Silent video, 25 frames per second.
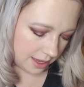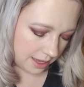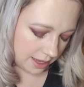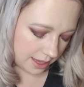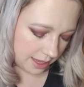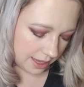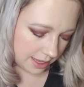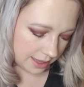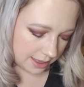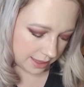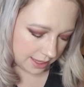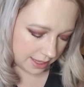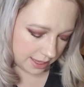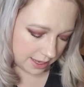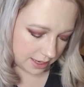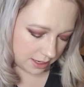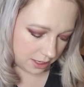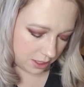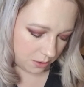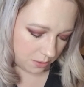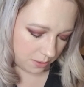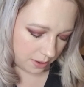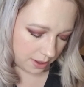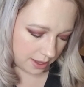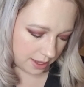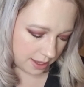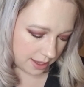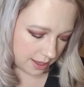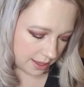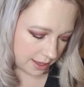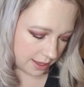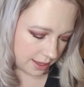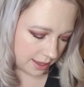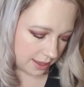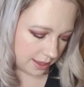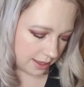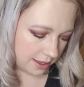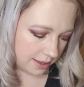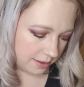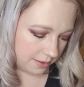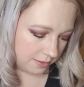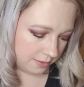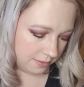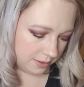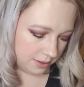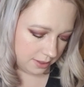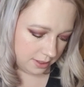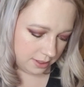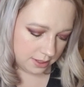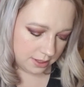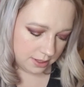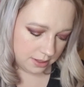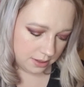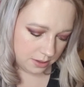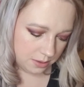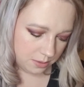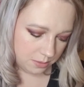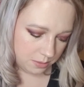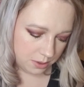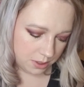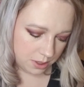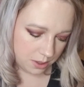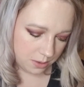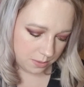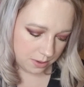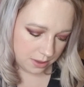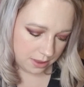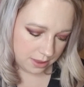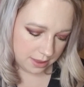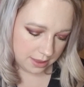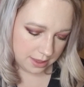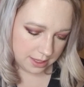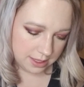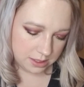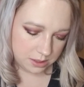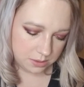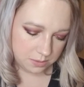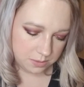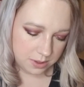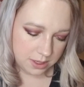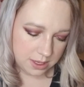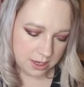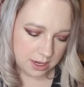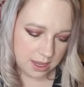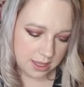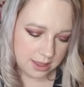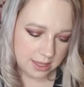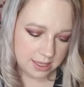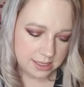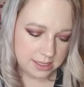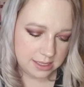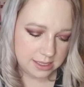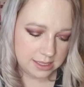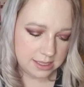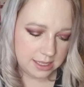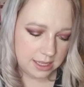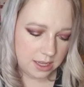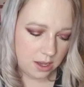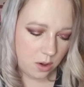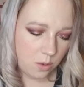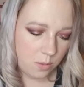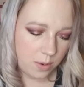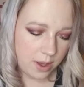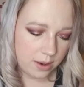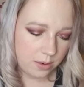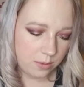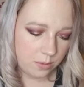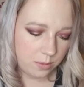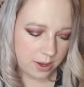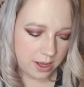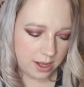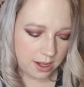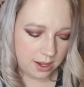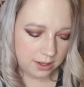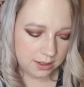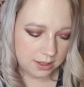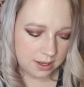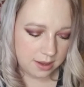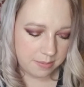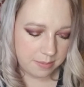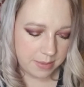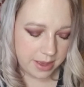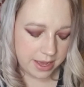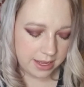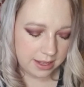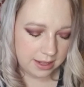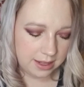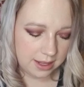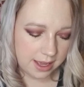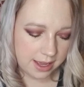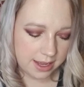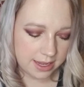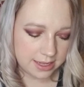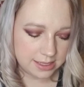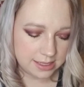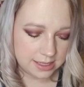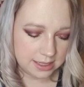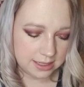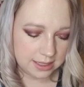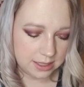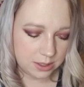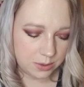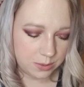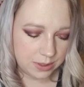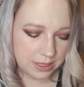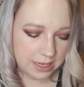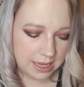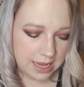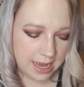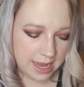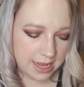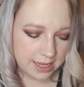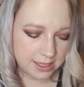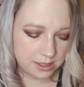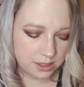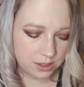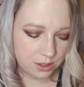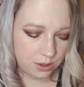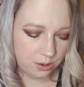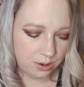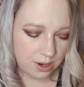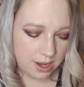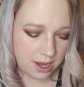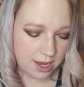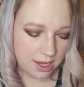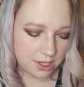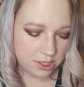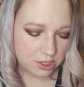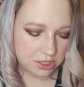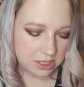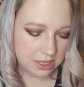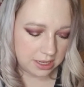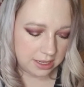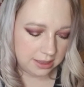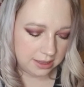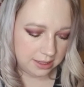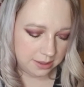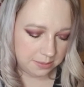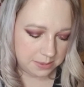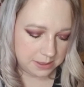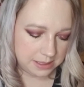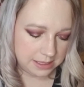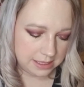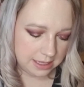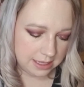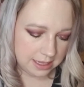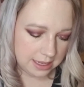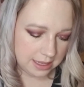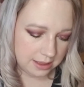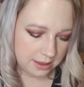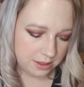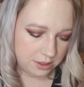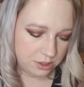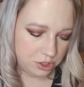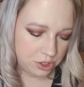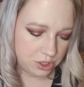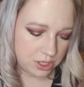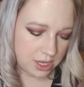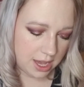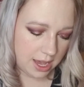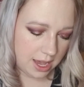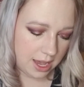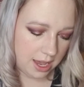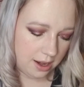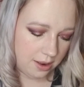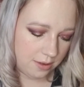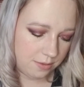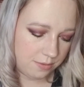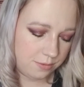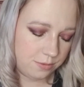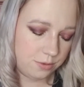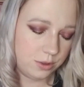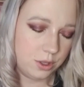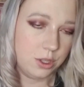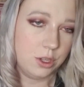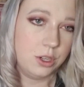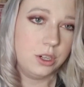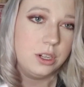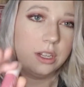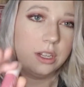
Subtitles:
And then you have, we'll go with this one. This is the Wet n Wild Mega Last Liquid Catsuit High Shine Lipstick in the shade Flirt